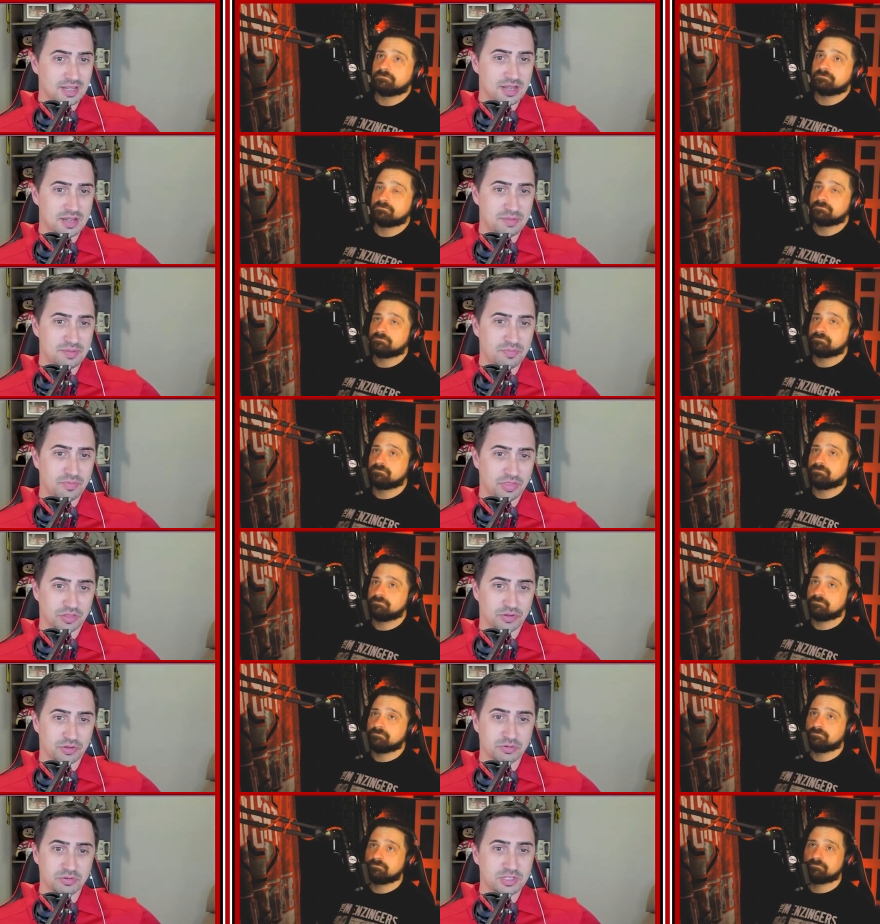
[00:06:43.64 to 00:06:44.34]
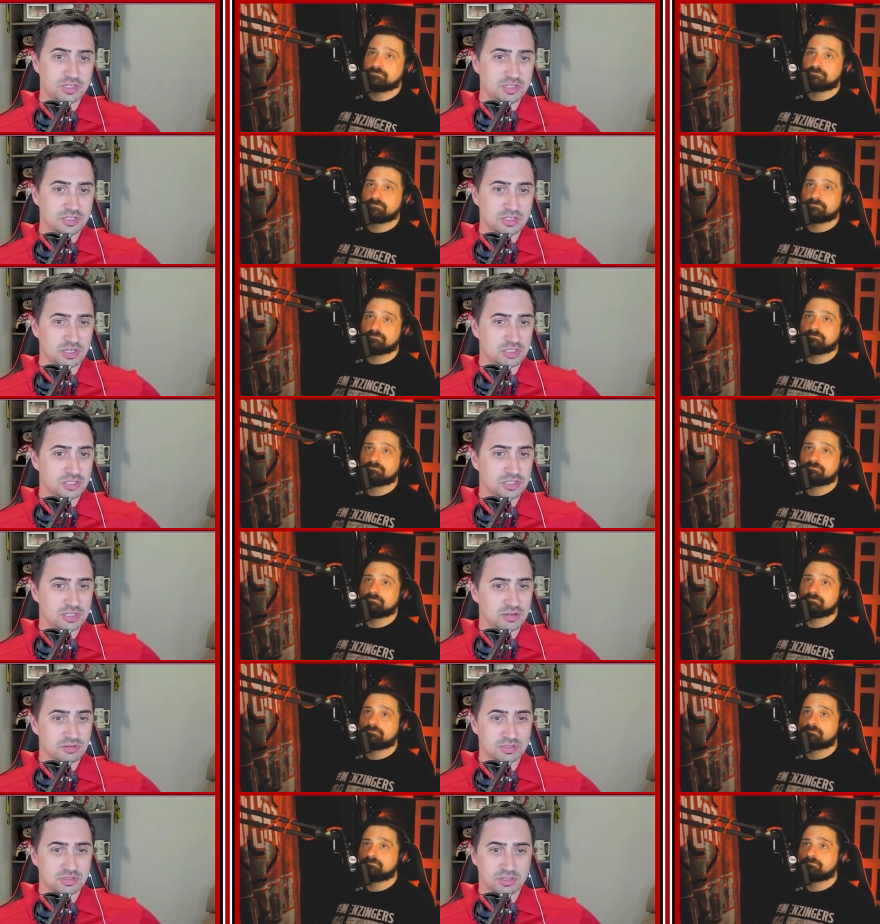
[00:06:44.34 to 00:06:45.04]
Speaker 1: a game, thirteen
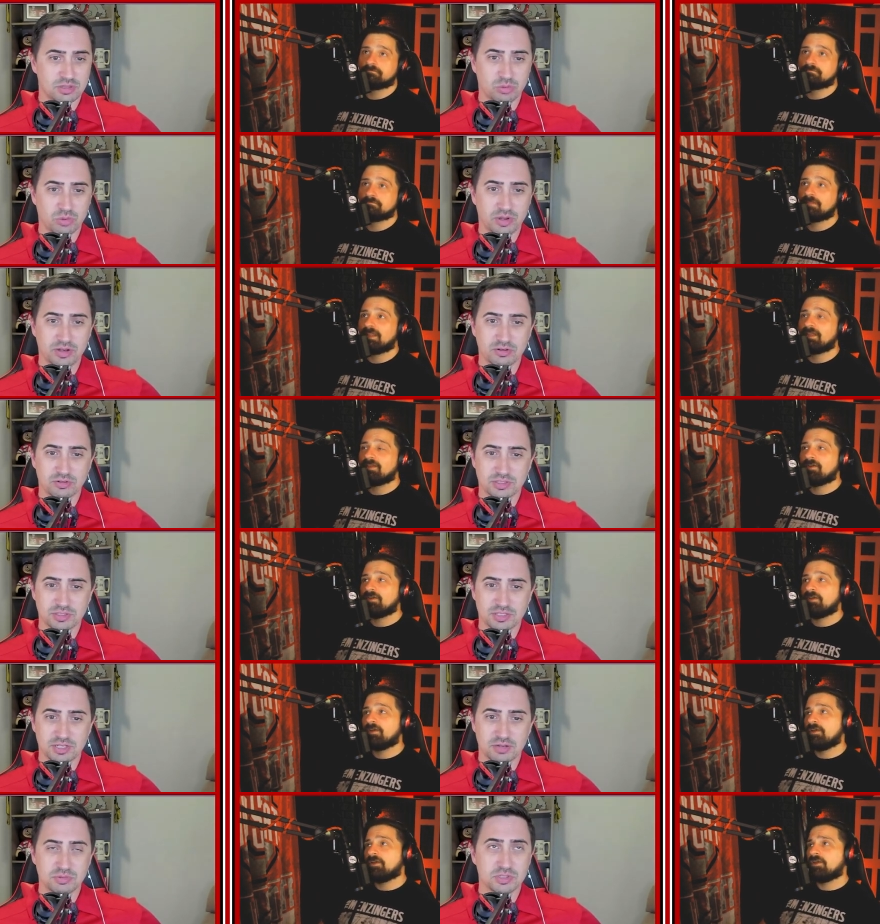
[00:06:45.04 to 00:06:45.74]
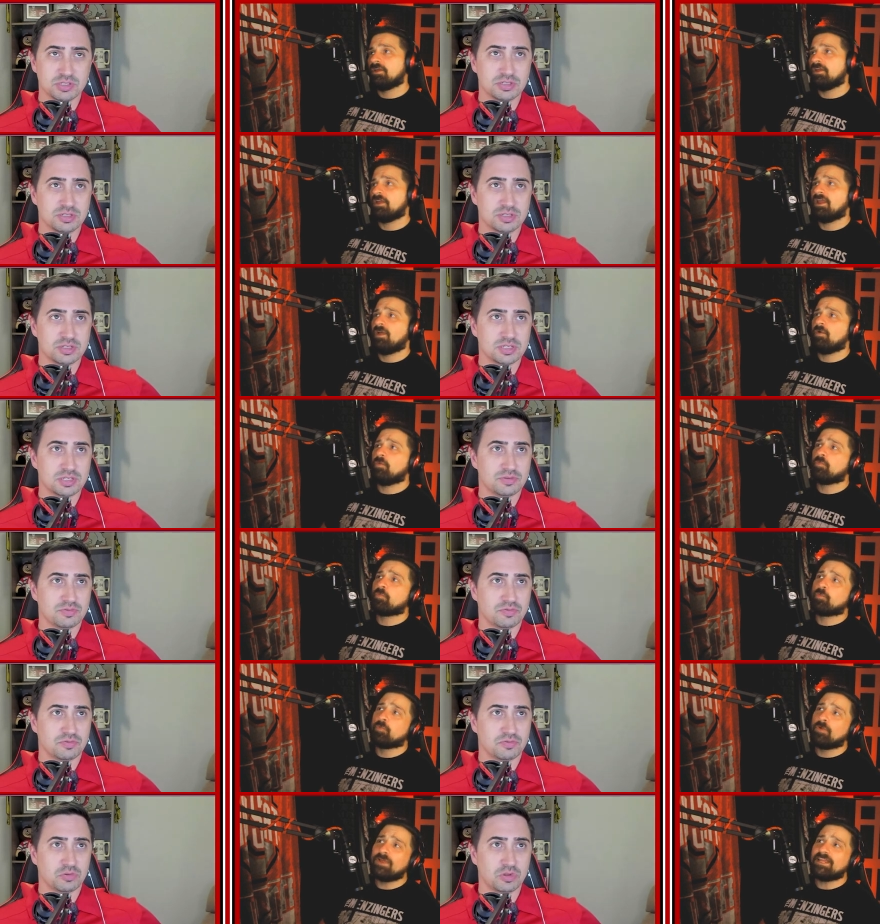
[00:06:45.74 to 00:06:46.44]
touchdowns, three
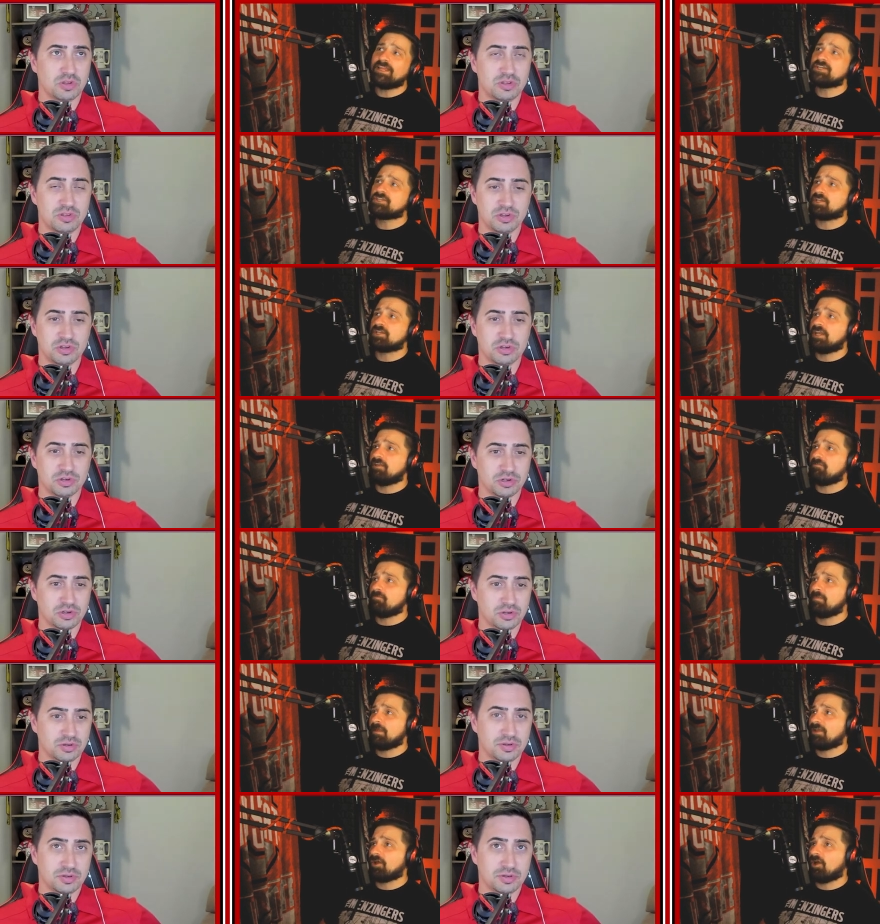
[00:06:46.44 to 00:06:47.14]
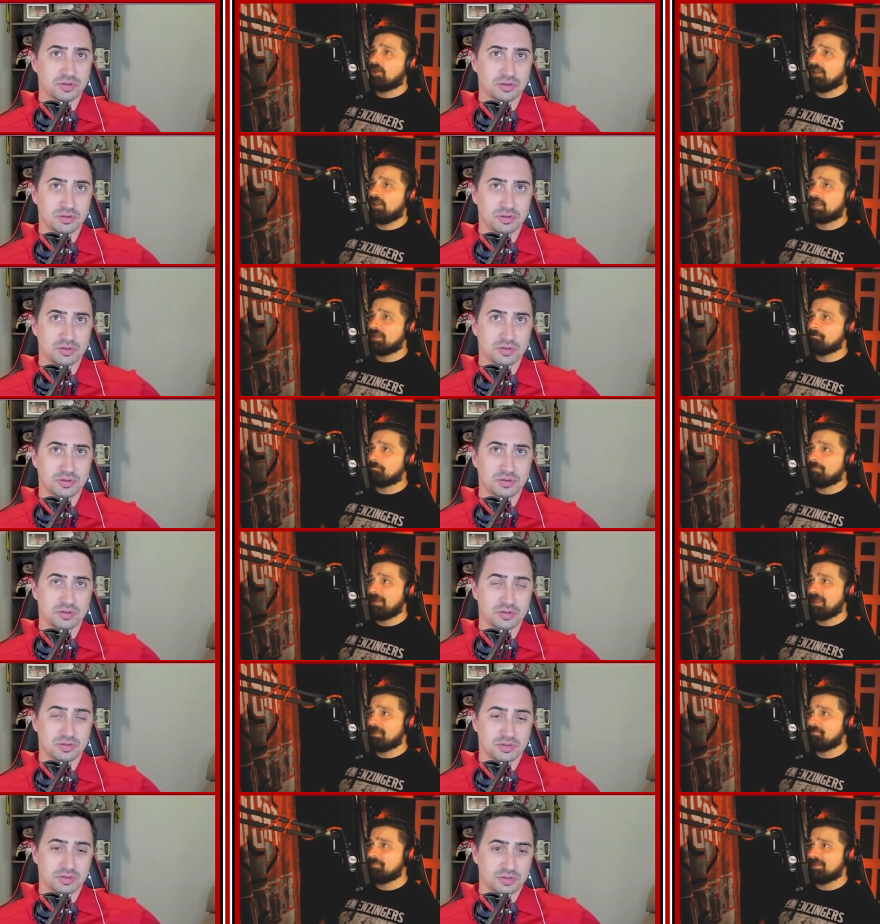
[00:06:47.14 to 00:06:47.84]
interceptions.
Speaker 2: Really shouldn't even year. be calling him
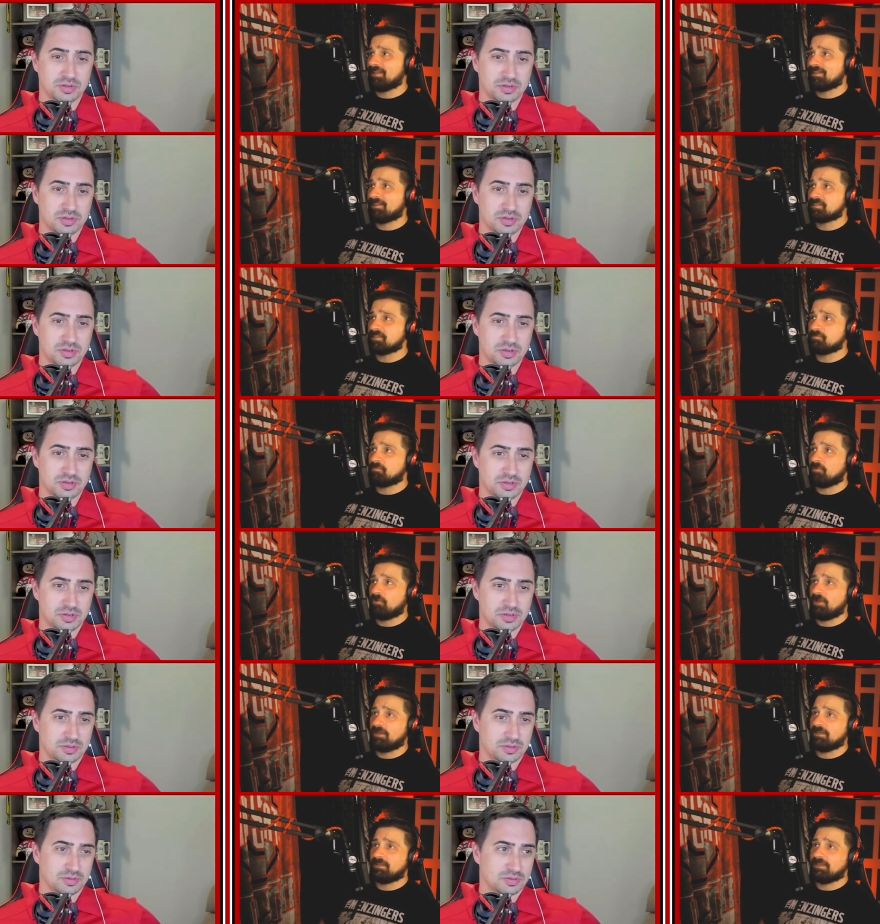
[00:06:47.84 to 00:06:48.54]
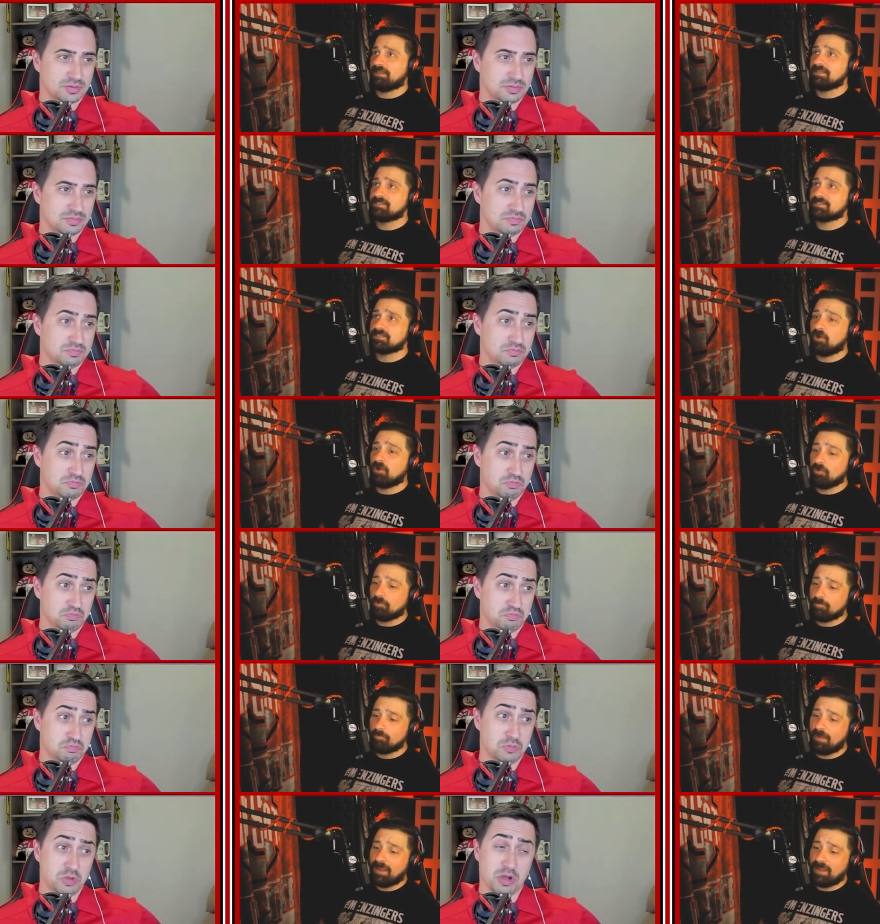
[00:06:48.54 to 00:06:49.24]
baby at this point. He's an
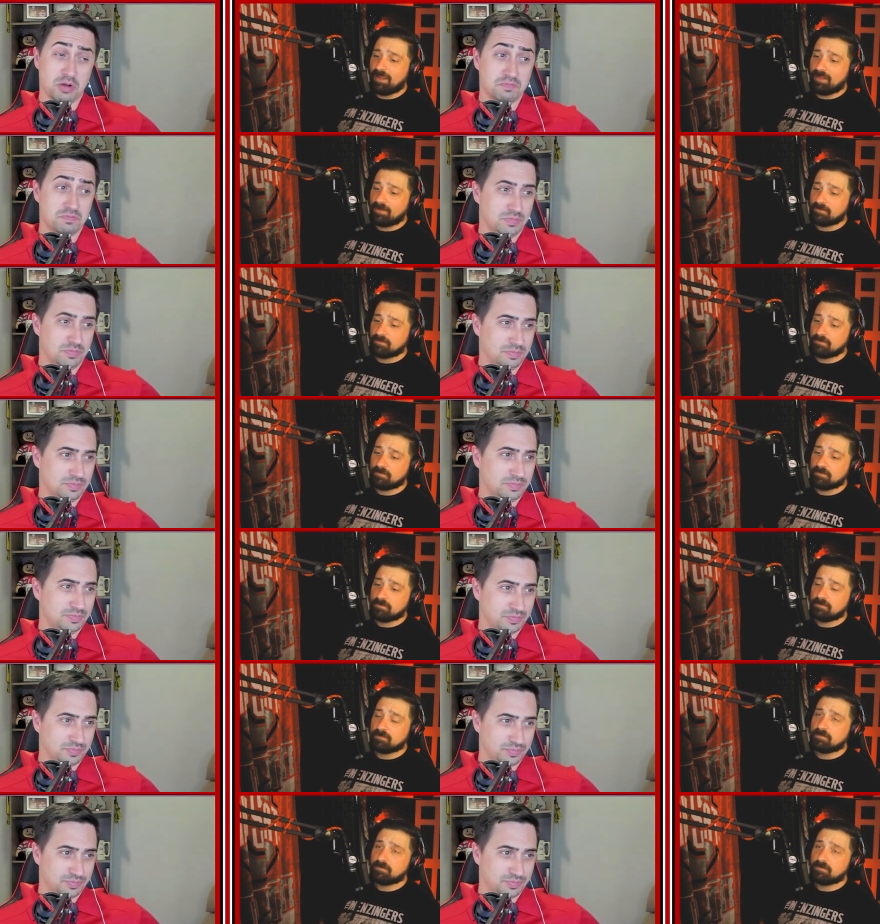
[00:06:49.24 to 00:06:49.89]
old
Speaker 1: man. No.